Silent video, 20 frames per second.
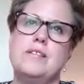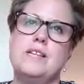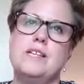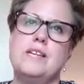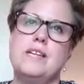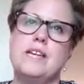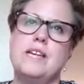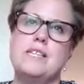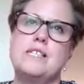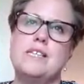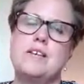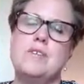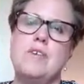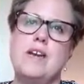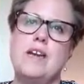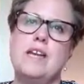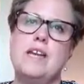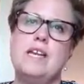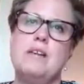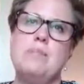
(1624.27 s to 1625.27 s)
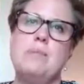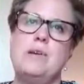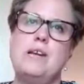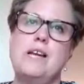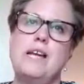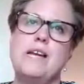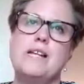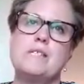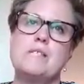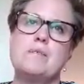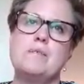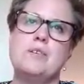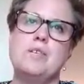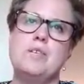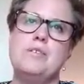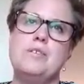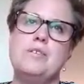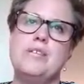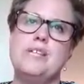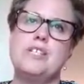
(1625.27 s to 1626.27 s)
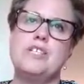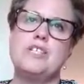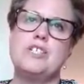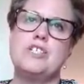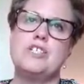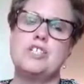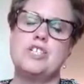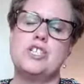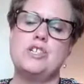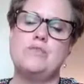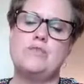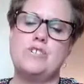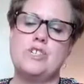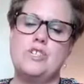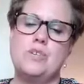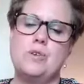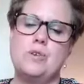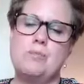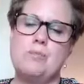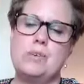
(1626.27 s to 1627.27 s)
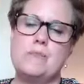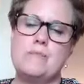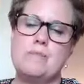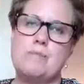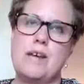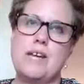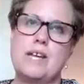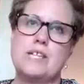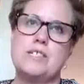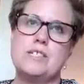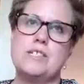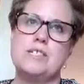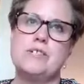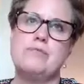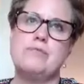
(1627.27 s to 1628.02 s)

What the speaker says: Is there any place where you need to shift your perspective?